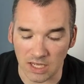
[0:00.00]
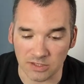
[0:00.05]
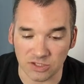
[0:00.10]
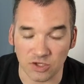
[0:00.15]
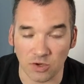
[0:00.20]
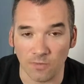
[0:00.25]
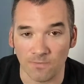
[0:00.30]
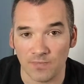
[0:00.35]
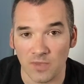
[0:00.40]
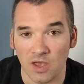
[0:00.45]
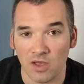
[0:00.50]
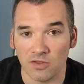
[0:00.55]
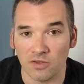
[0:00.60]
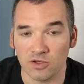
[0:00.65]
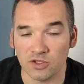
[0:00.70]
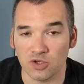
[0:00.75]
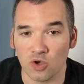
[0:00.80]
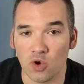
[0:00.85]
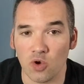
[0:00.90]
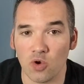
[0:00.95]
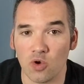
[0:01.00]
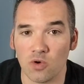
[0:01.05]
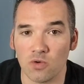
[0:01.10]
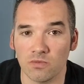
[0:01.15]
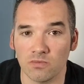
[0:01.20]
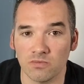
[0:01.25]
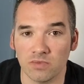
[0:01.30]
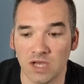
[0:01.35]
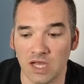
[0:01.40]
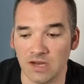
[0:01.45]
So there's a
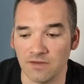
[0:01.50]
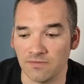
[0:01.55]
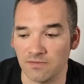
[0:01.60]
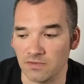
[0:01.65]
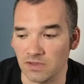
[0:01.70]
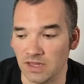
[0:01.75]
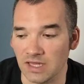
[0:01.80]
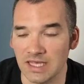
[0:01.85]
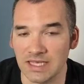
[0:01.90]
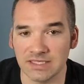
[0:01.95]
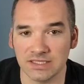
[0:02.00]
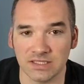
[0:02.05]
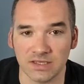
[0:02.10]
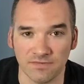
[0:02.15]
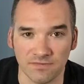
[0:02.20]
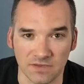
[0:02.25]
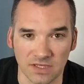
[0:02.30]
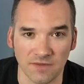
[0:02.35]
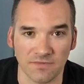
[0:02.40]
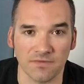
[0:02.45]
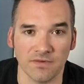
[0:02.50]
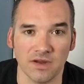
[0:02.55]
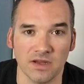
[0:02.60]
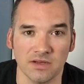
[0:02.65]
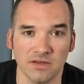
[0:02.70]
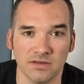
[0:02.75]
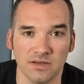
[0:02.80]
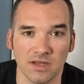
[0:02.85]
whole kind of list of different